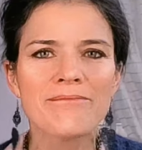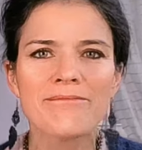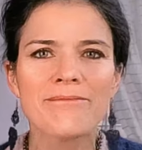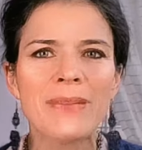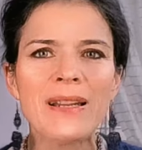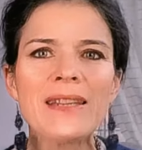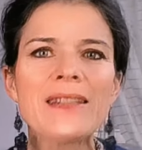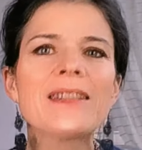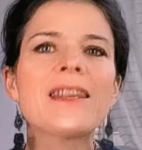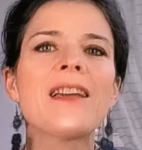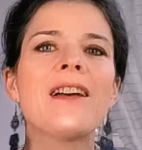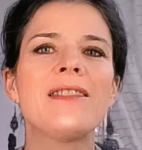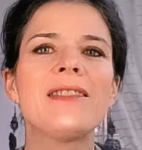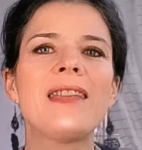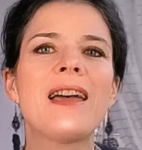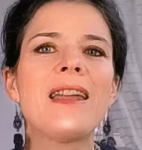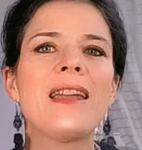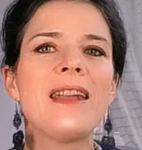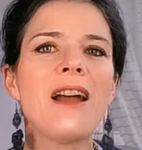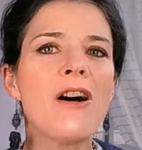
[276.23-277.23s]
Please
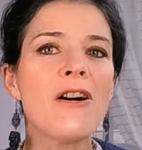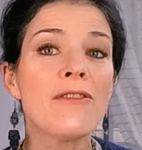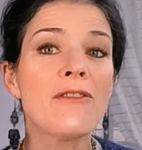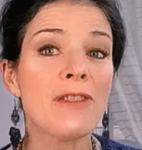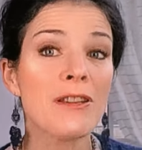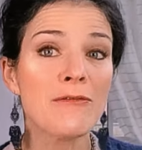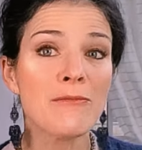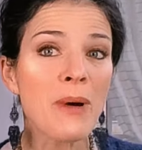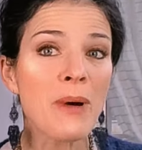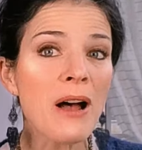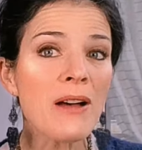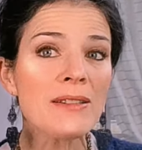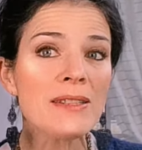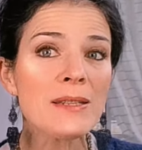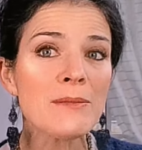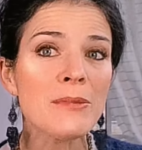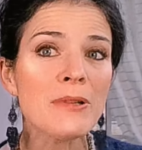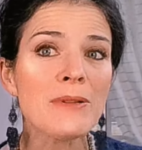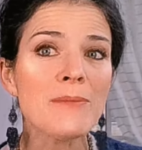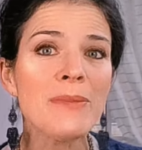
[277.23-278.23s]
cut that off if
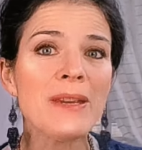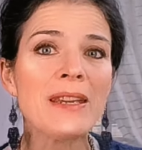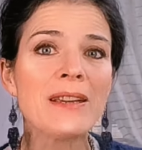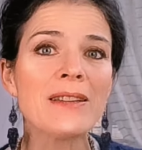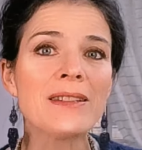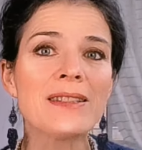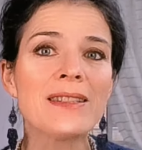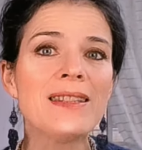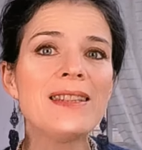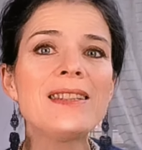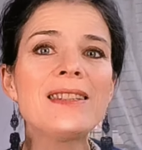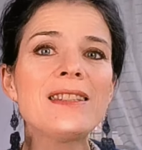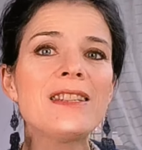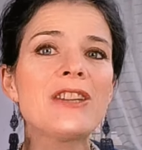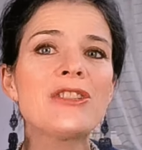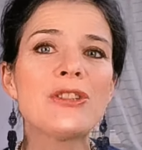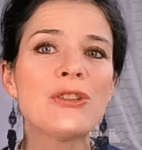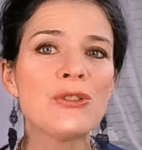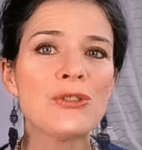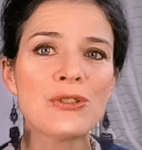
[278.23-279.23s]
possible because this
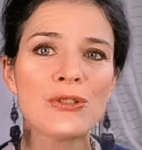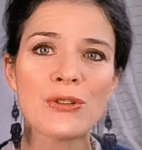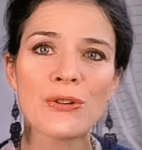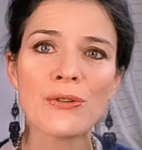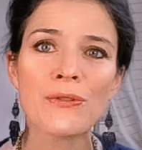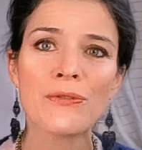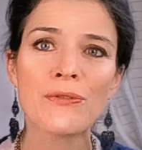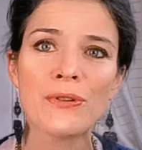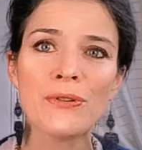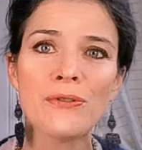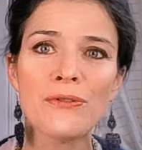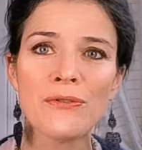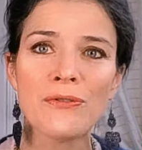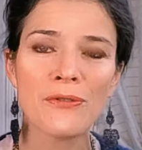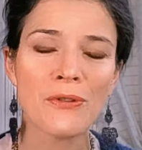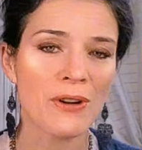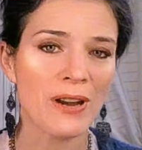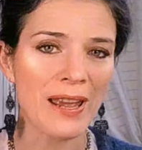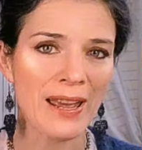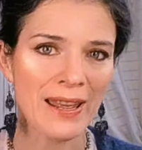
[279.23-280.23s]
doesn't serve you
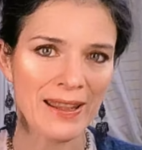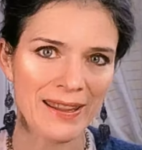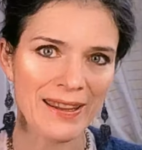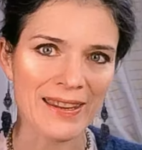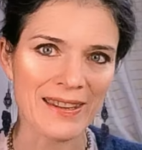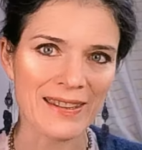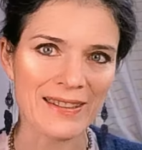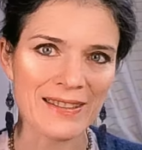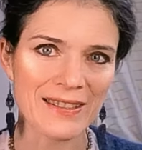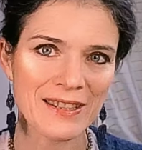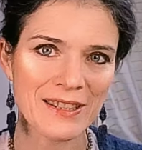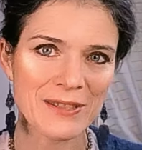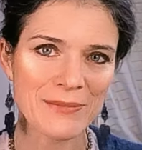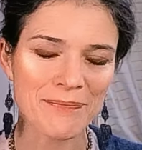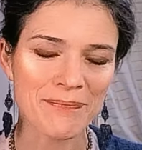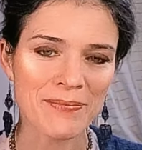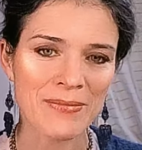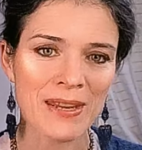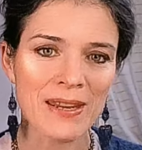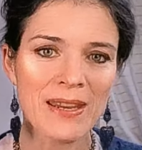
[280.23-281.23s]
for elegance.
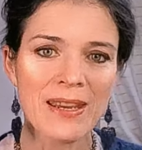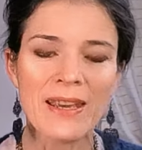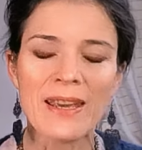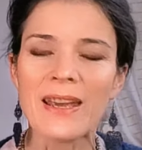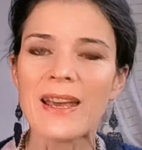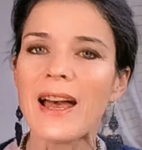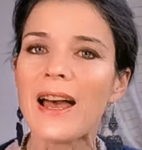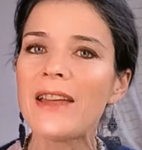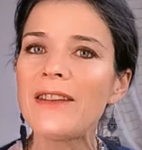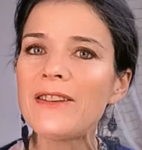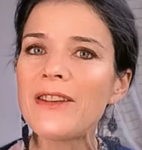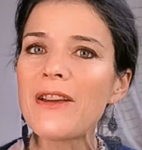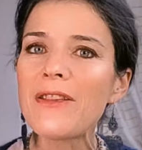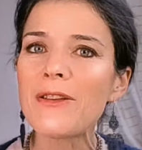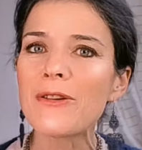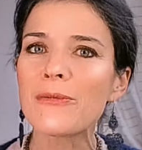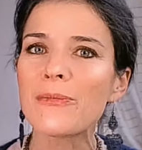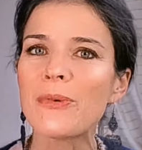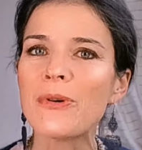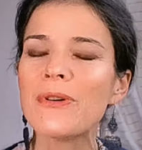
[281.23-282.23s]

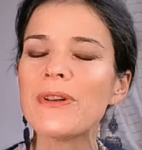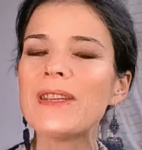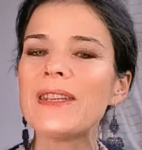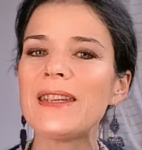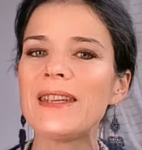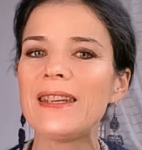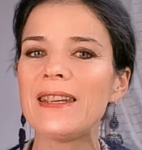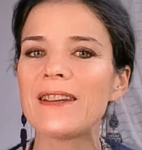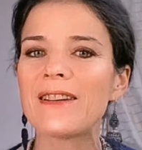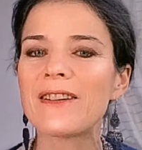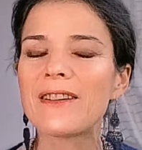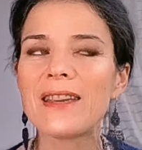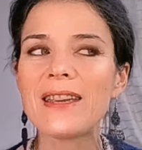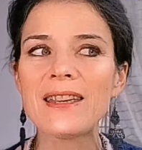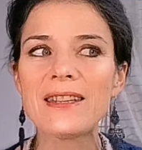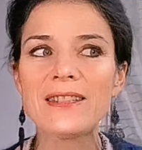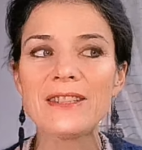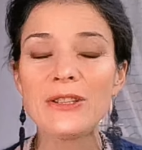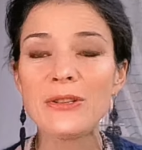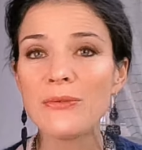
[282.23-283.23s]
Another point here
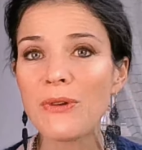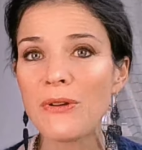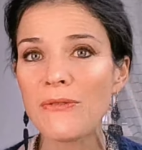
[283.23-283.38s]
is to